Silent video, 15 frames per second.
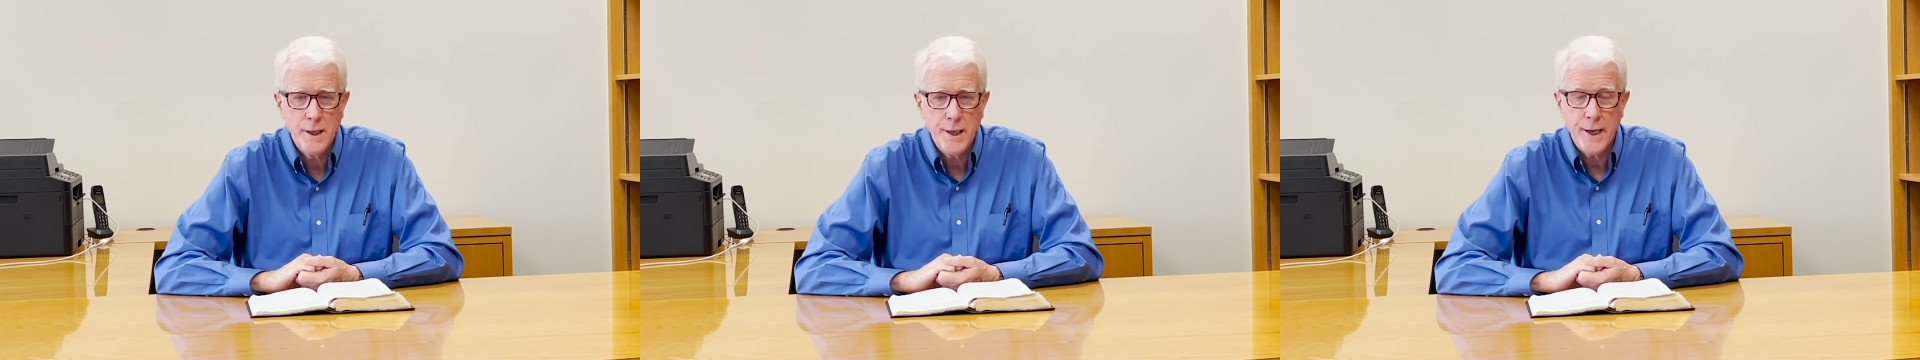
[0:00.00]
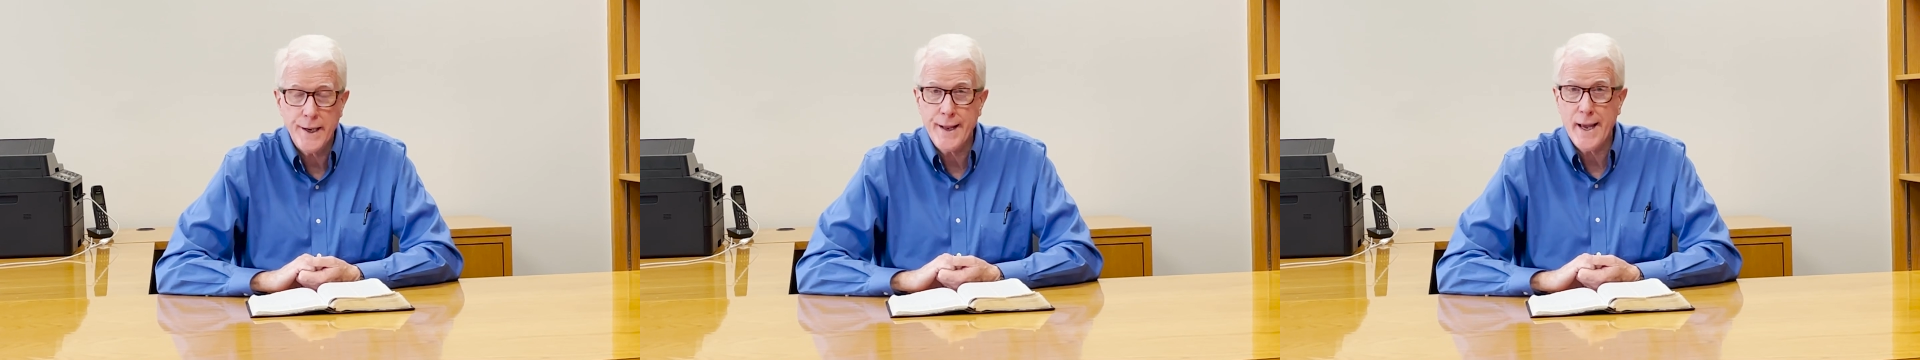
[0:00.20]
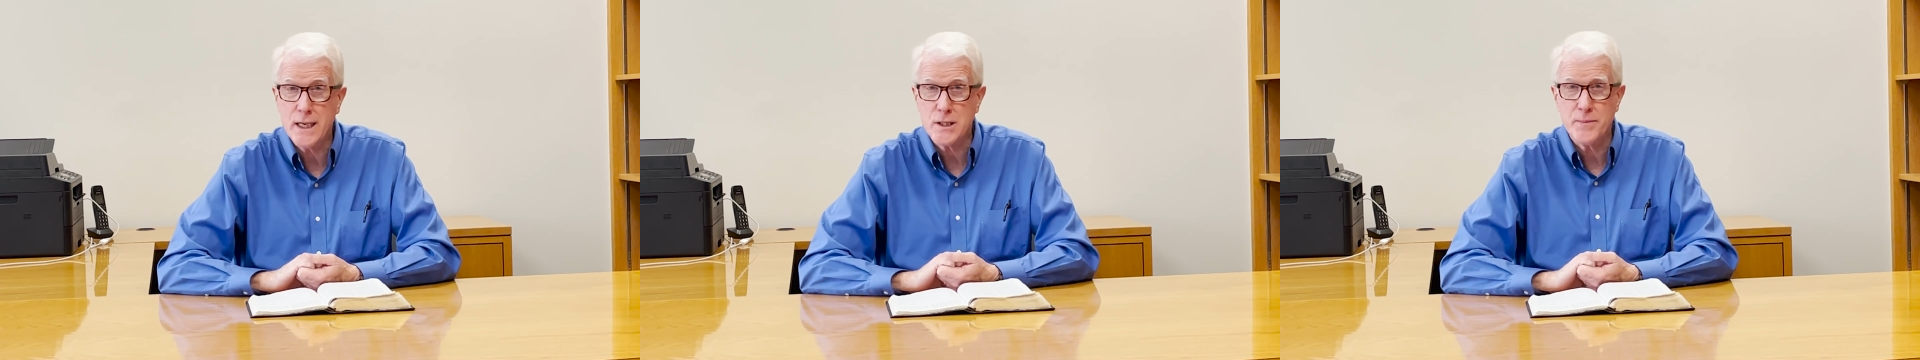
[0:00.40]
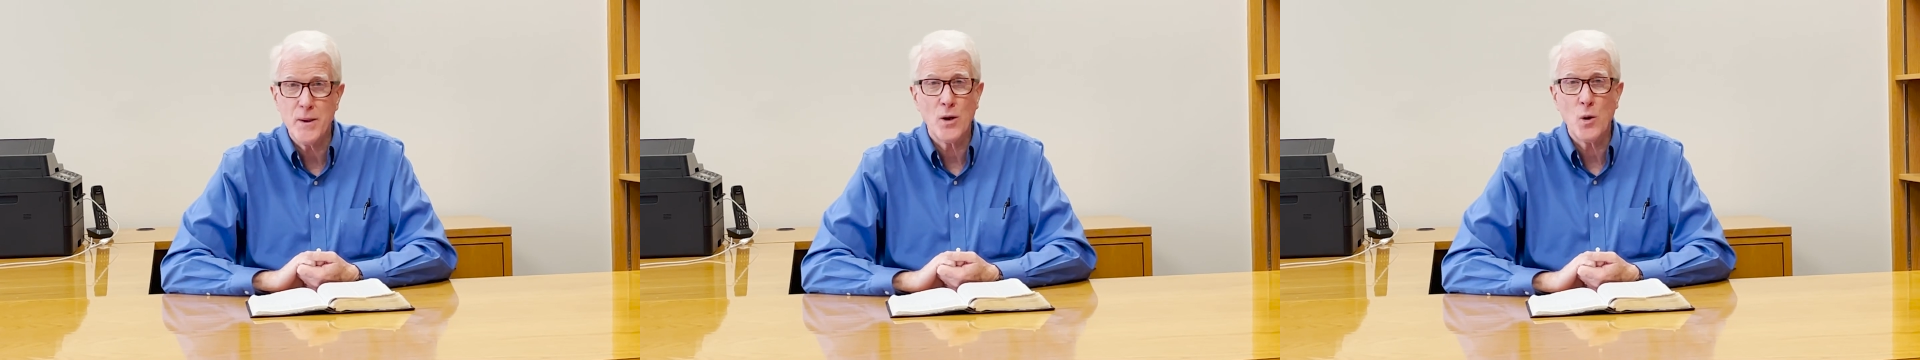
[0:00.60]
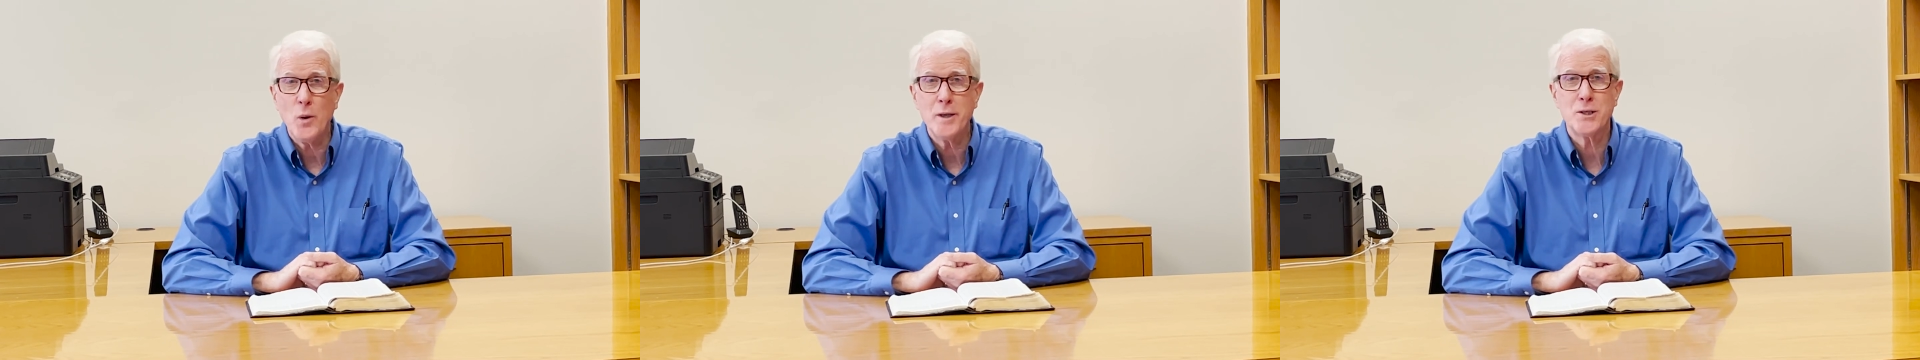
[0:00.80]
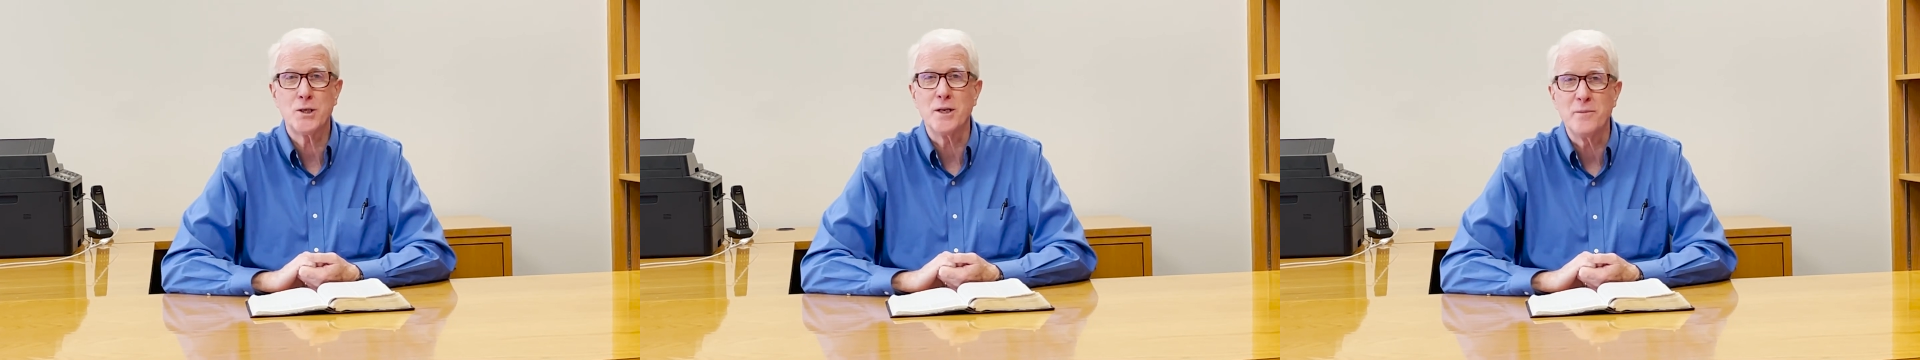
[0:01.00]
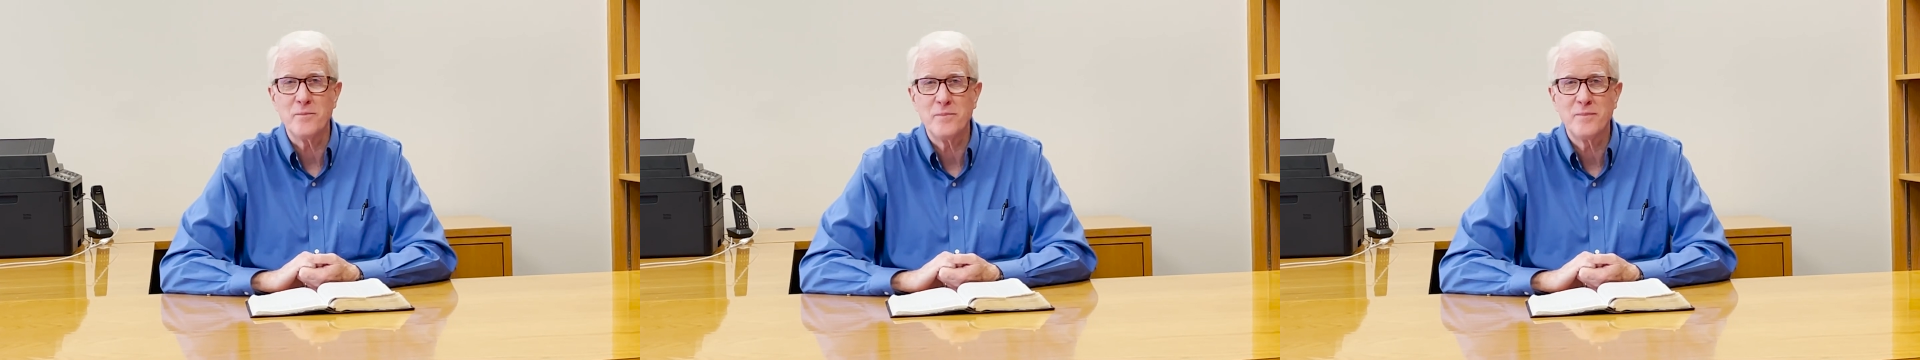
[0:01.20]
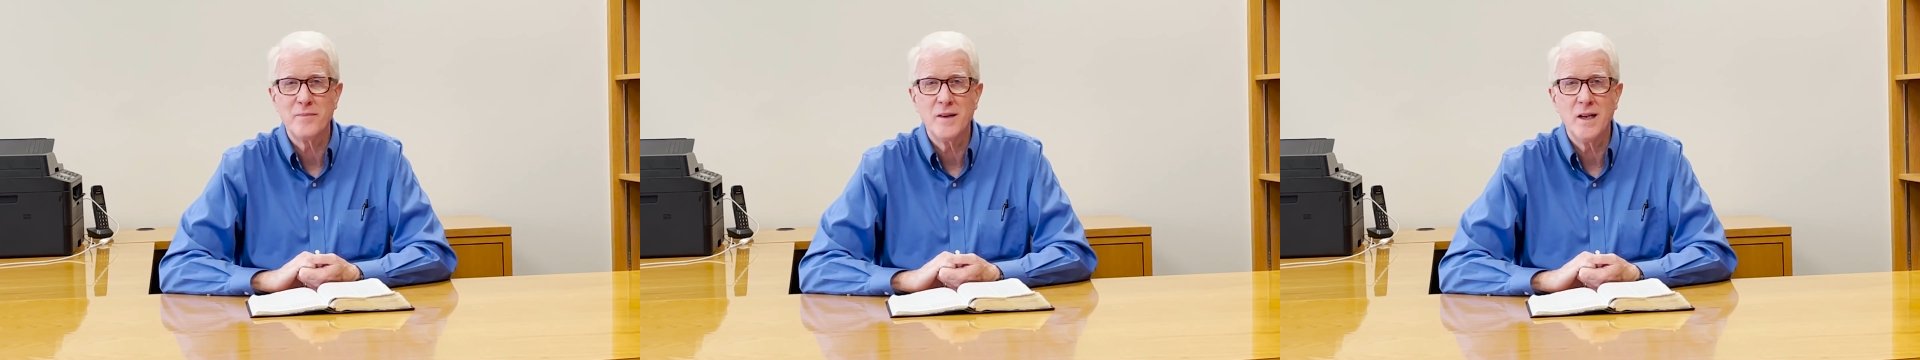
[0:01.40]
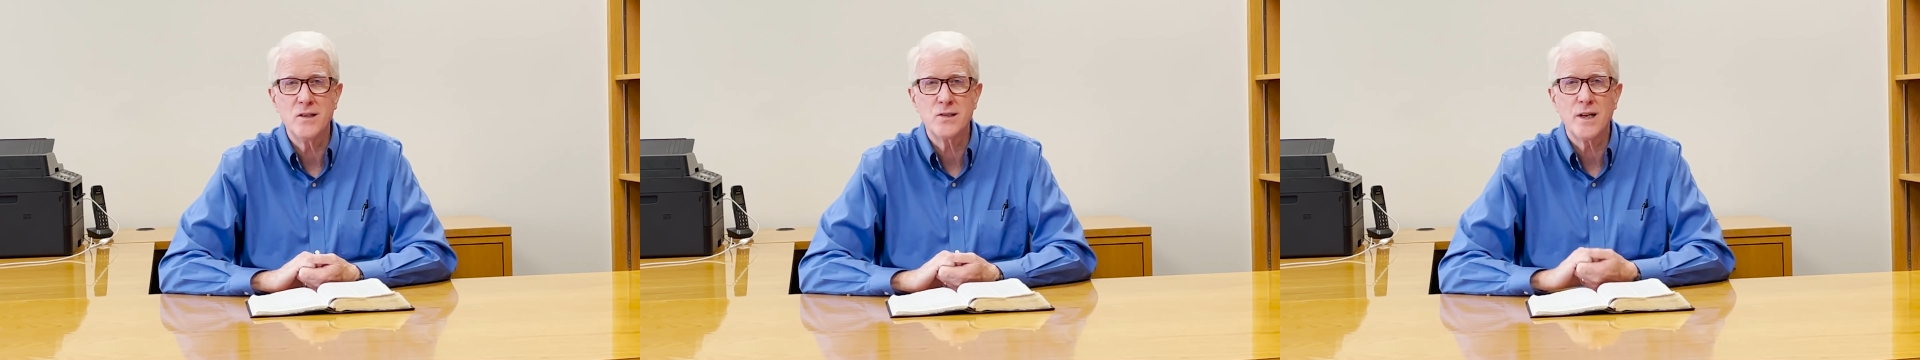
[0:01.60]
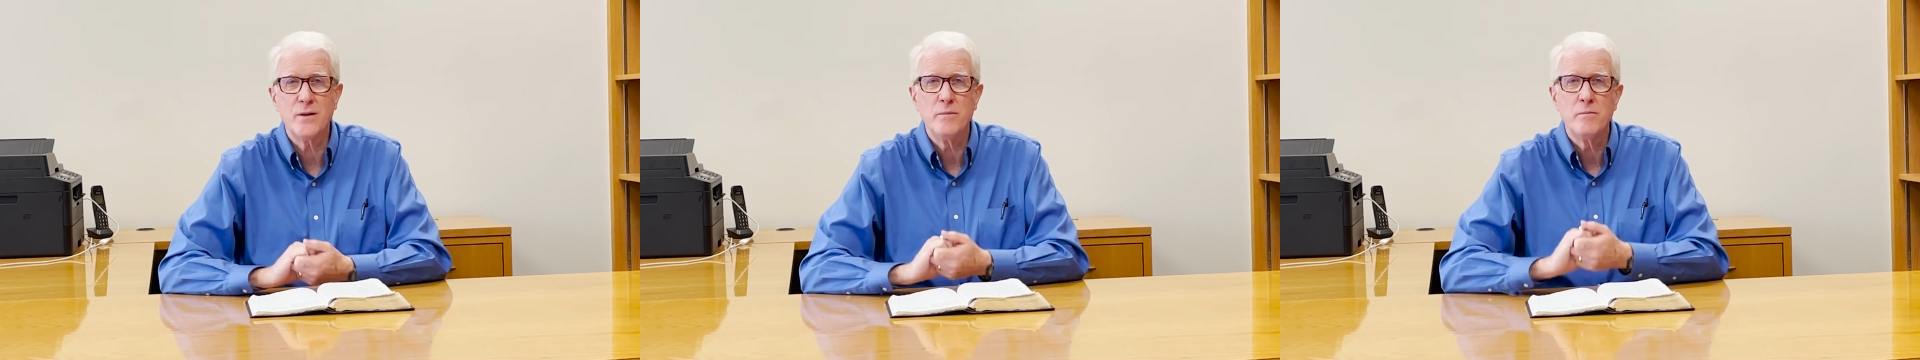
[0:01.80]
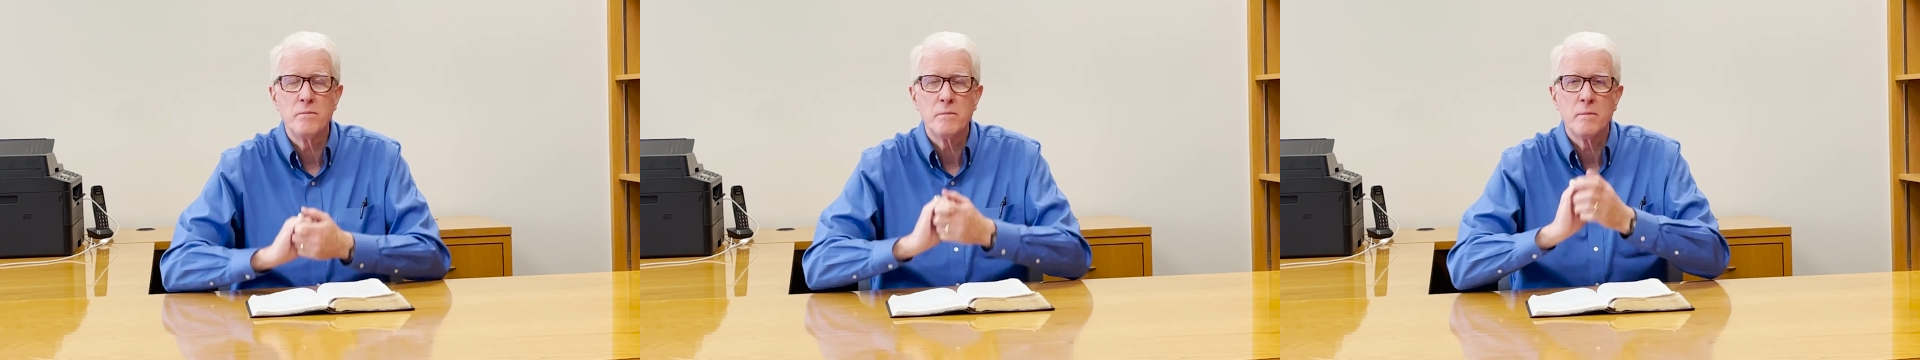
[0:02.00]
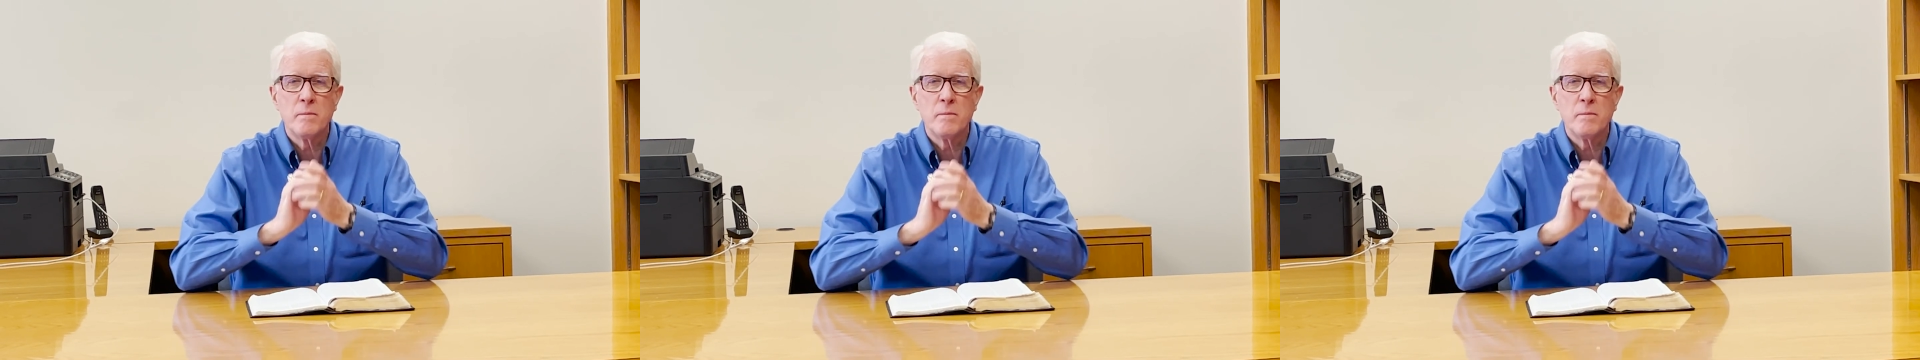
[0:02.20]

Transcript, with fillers: And he asked me a question. He said,